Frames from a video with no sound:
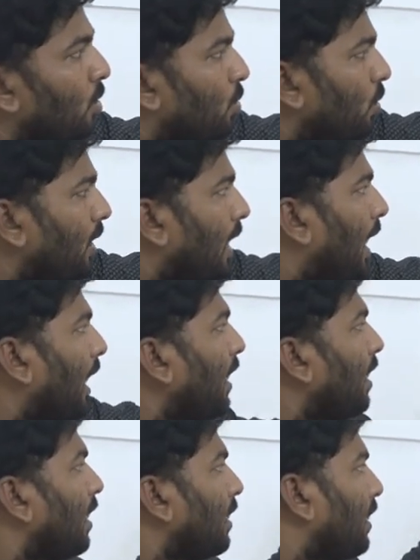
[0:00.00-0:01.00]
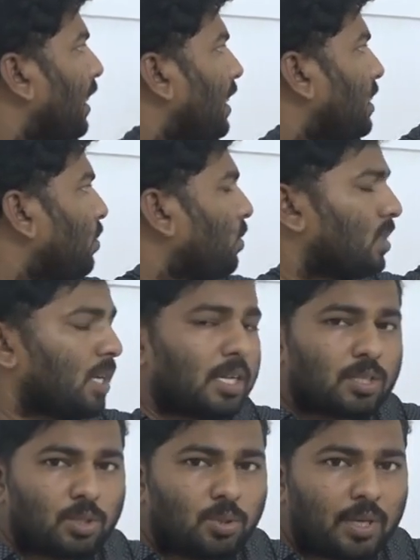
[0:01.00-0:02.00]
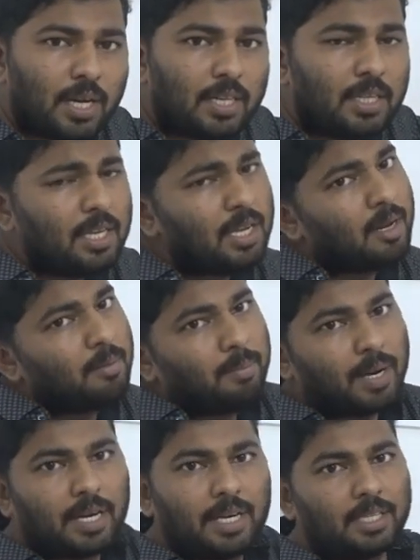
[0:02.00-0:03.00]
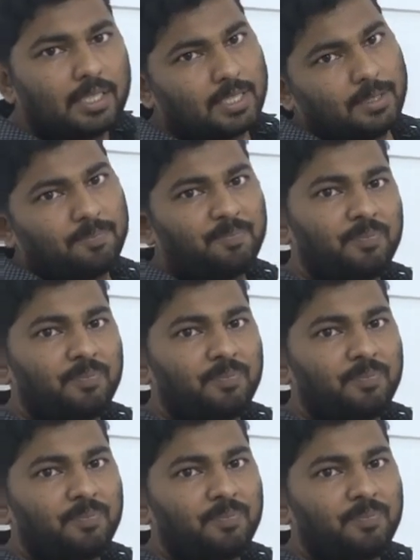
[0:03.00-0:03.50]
so that there is no chance to get the pregnancy.